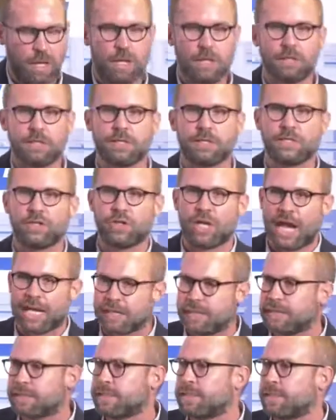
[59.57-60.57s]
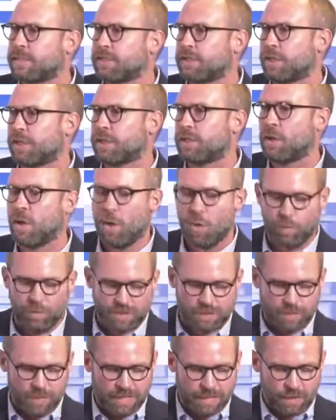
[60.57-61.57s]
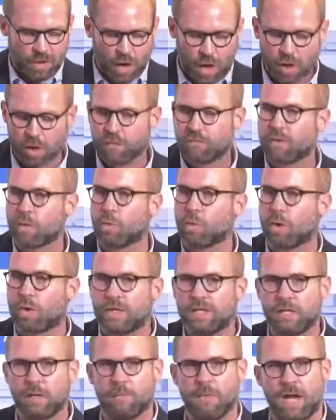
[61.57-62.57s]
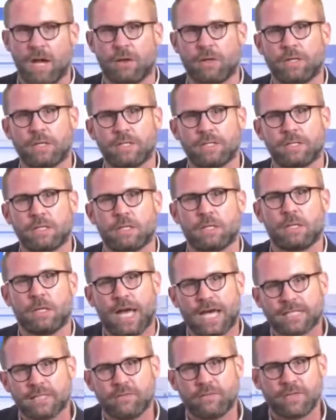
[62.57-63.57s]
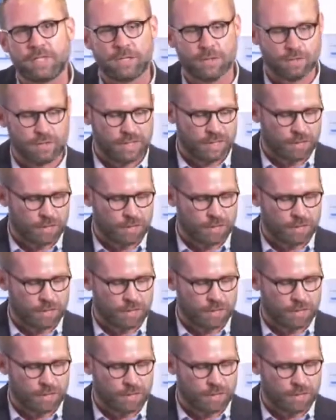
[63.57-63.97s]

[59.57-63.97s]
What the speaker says: to the Janus decision, which made it harder for working Americans to collectively use